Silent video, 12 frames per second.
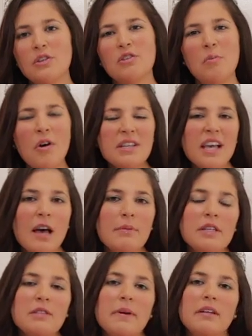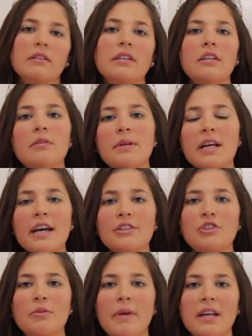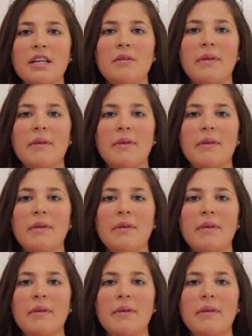So I'm always happy to spend a little bit of extra money